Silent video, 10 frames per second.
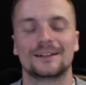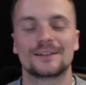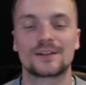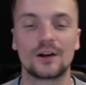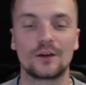
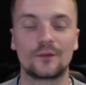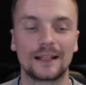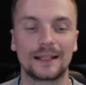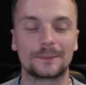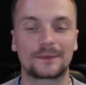So
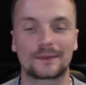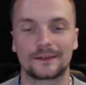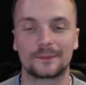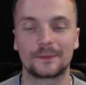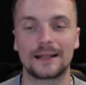Phillips
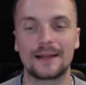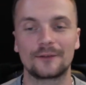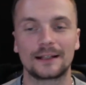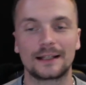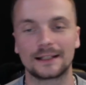has been
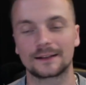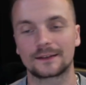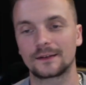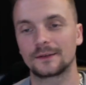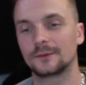heavily
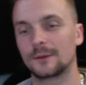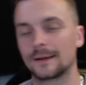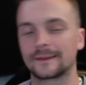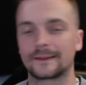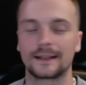linked with
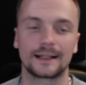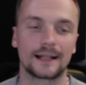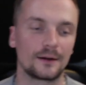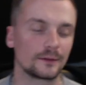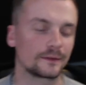Man City
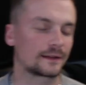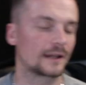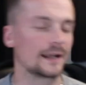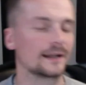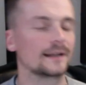now. It's
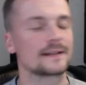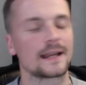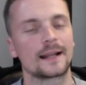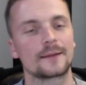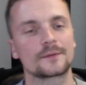getting he's
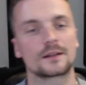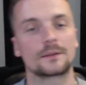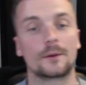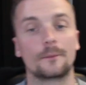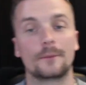getting absolutely
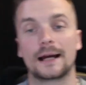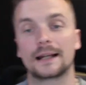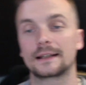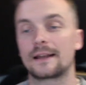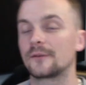
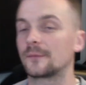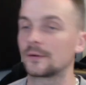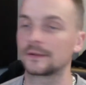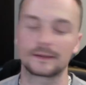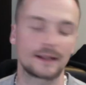bombarded.
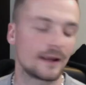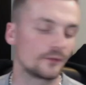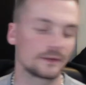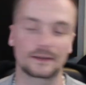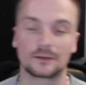Everybody,
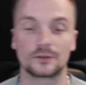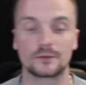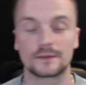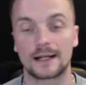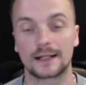every single
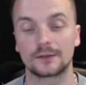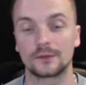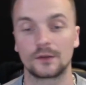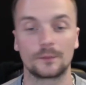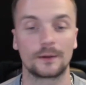news article's
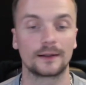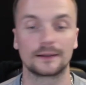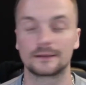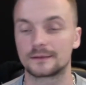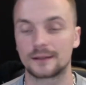on about
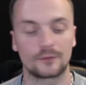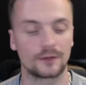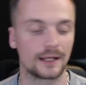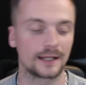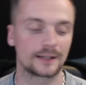it.
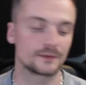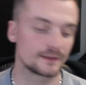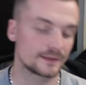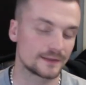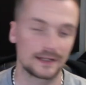Different articles
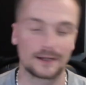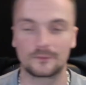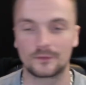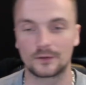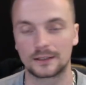in the same
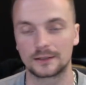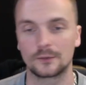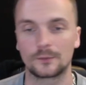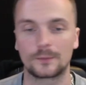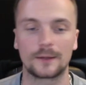fucking
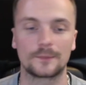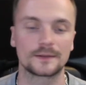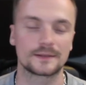newspapers.